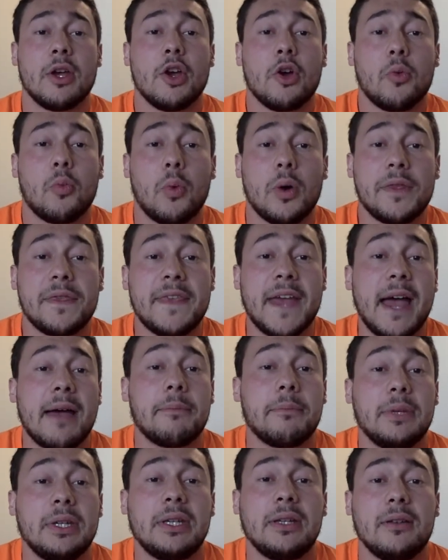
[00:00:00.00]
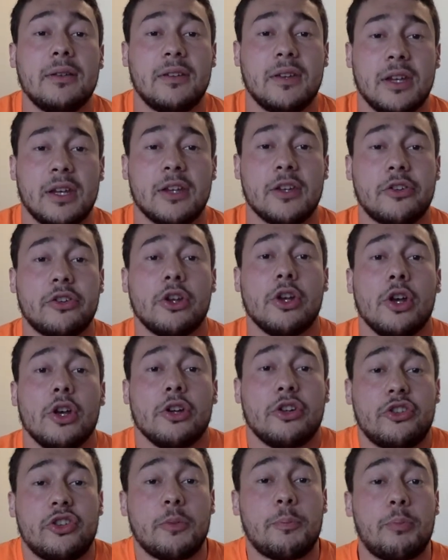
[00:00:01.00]
What that means is
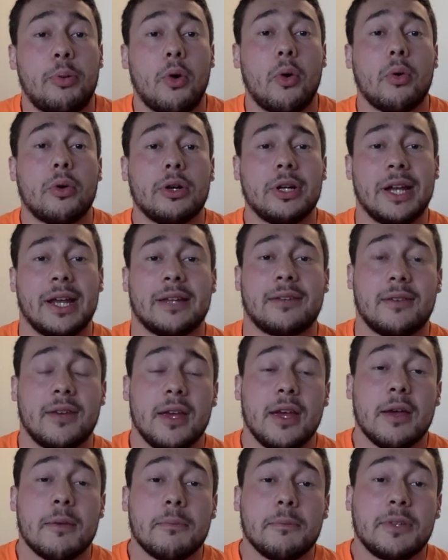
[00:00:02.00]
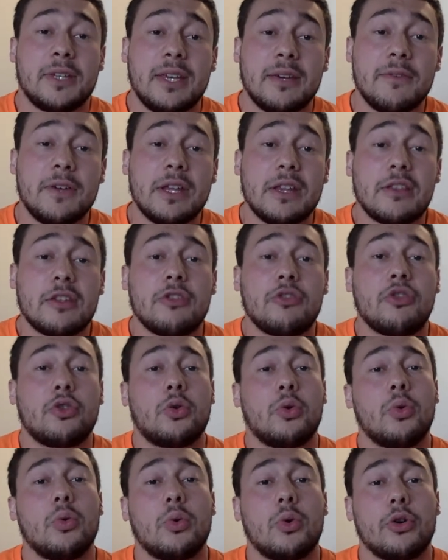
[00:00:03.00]
support it, give it the
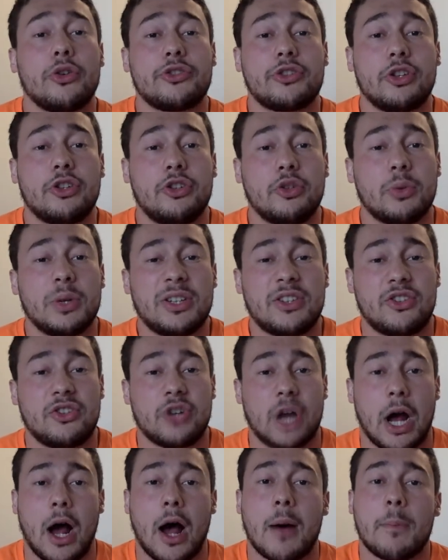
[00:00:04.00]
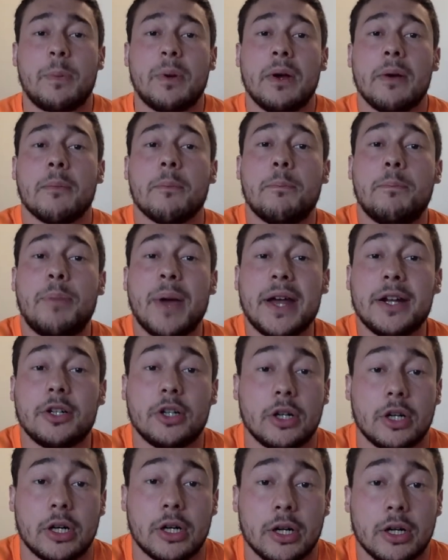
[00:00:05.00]
tools to do its job
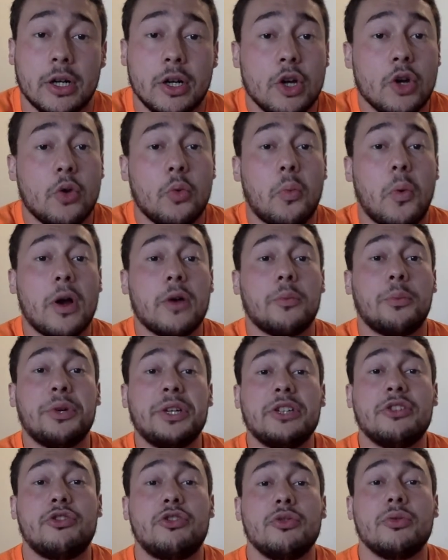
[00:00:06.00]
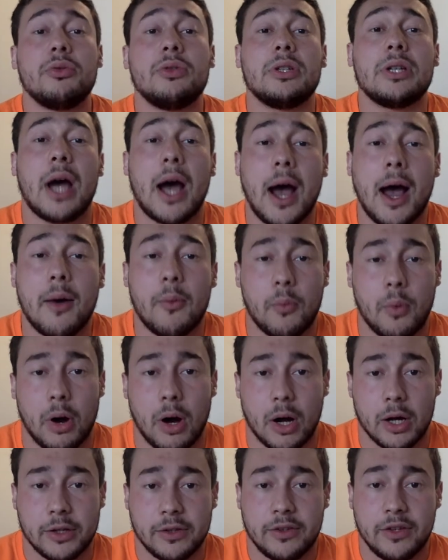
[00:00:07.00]
better. What we do not
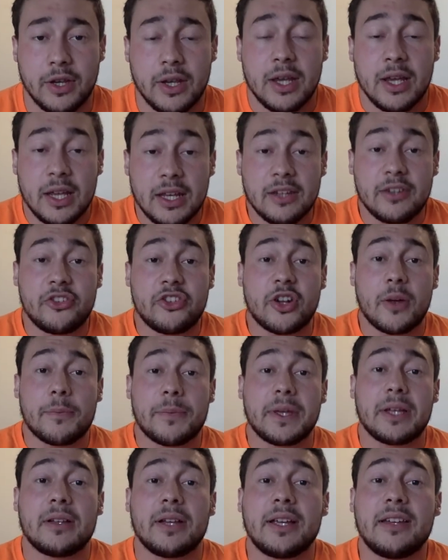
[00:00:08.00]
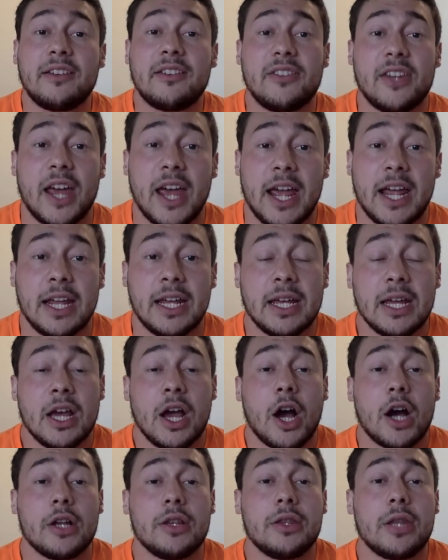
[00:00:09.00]
want is something like, say,
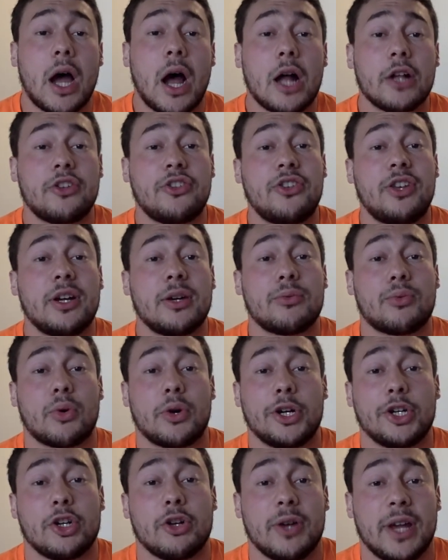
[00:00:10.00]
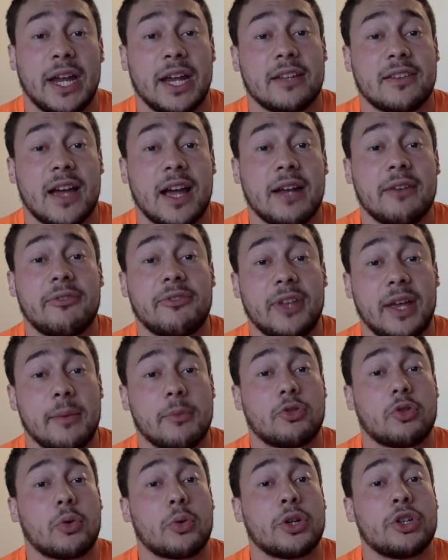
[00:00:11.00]
a non-steroidal
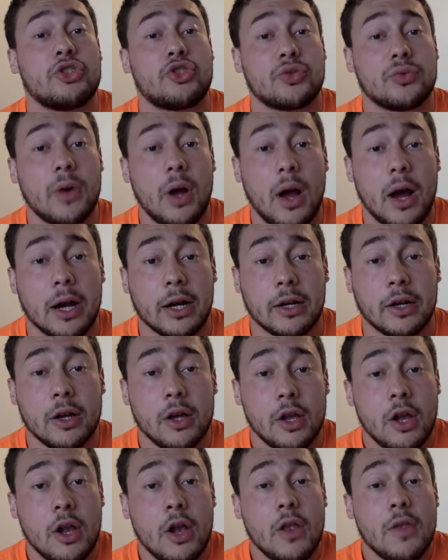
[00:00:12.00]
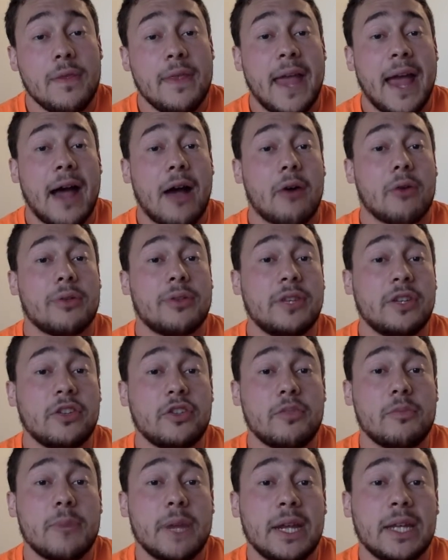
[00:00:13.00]
anti-inflammatory drug. Now, this
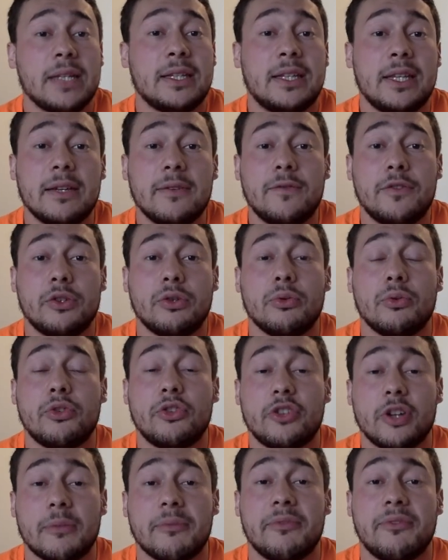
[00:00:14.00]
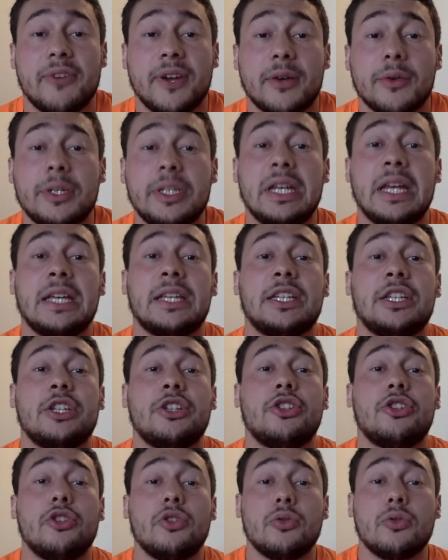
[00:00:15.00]
might give you some very
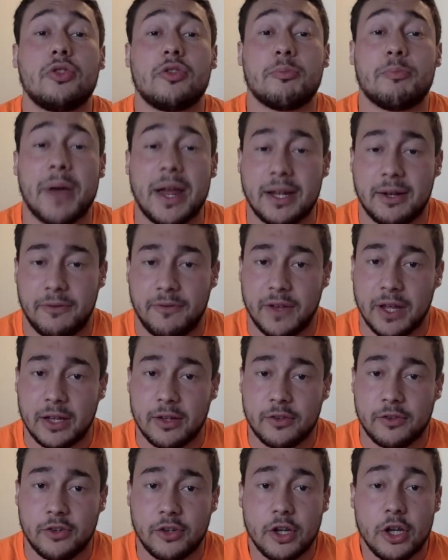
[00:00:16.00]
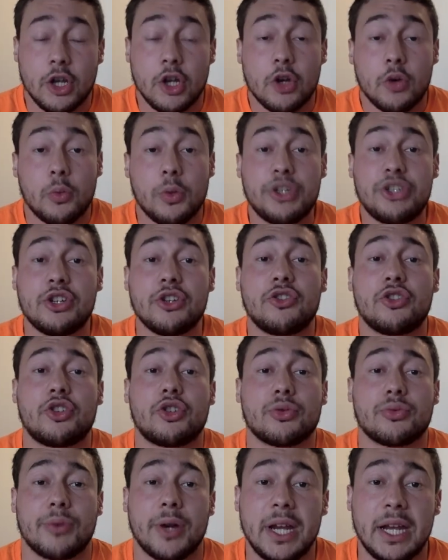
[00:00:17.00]
acute benefits, which is
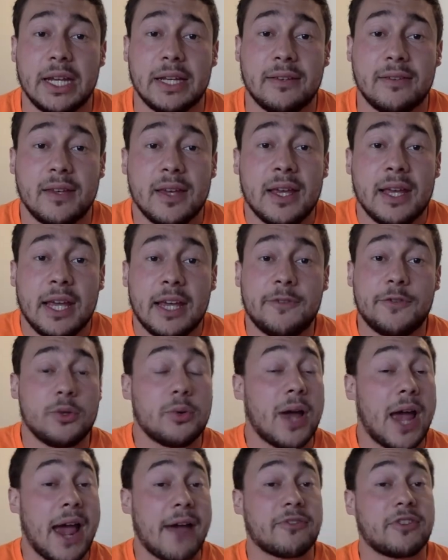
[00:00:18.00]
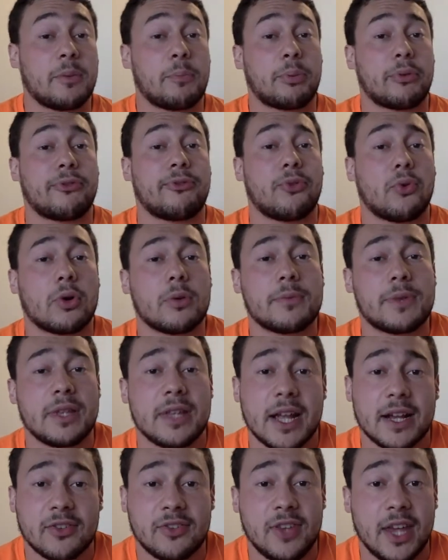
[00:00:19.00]
great if you have to perform the
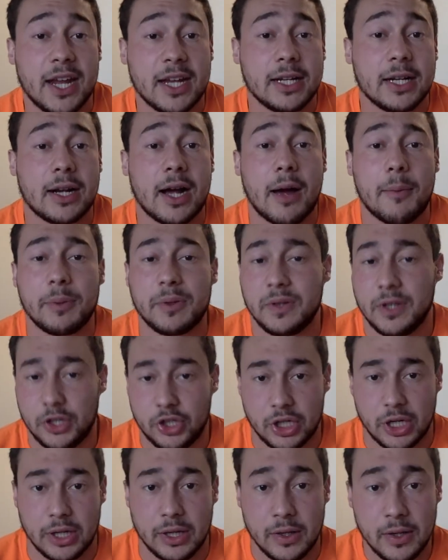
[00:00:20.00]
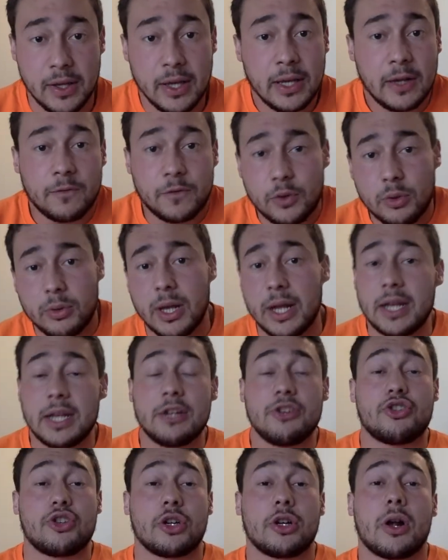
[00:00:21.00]
next day in a competition. If you get
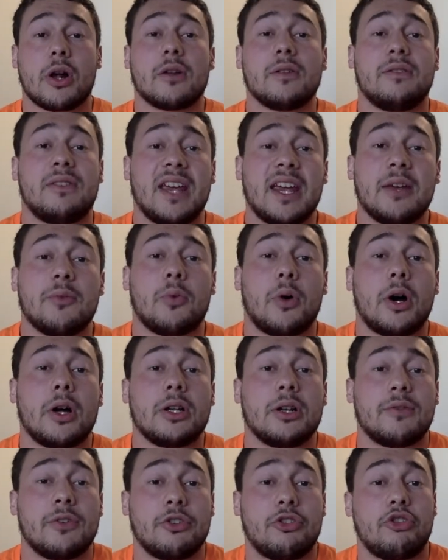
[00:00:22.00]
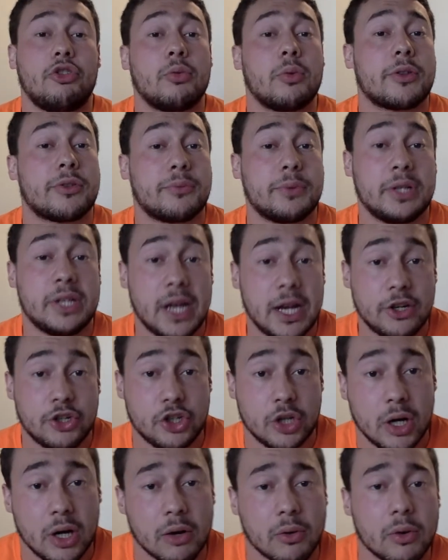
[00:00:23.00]
injured on day one of a 2 or 3 day
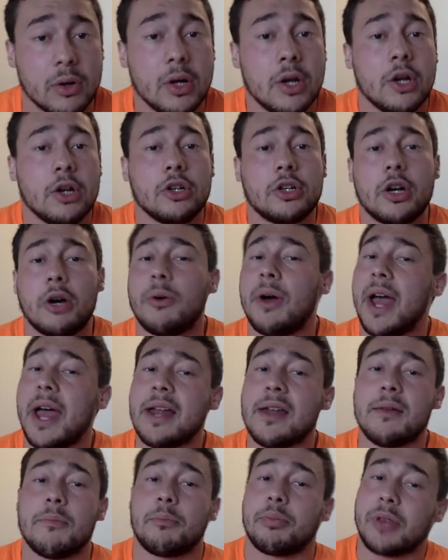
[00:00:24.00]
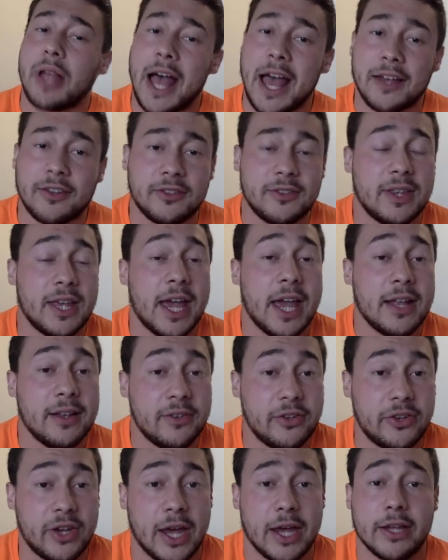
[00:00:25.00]
show, go ahead and blast the
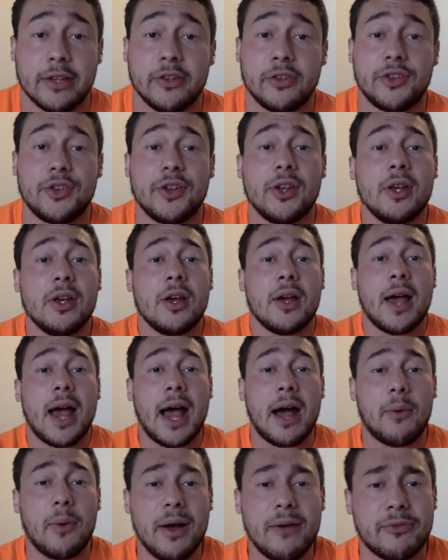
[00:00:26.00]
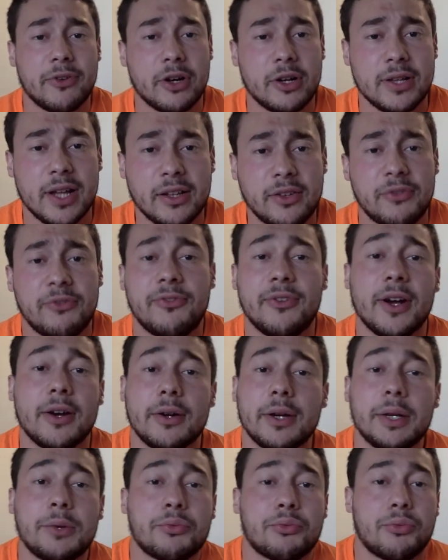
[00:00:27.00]
NSAIDs. However, that's
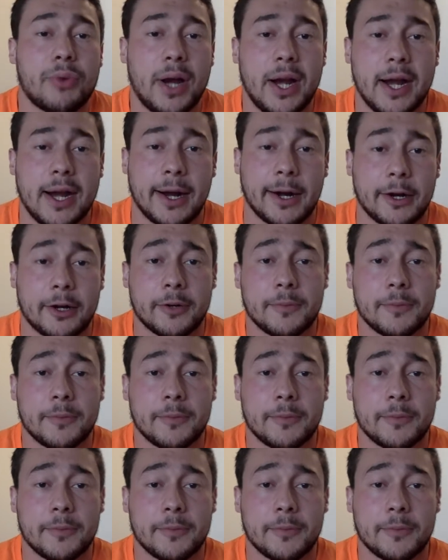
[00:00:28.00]
very rare.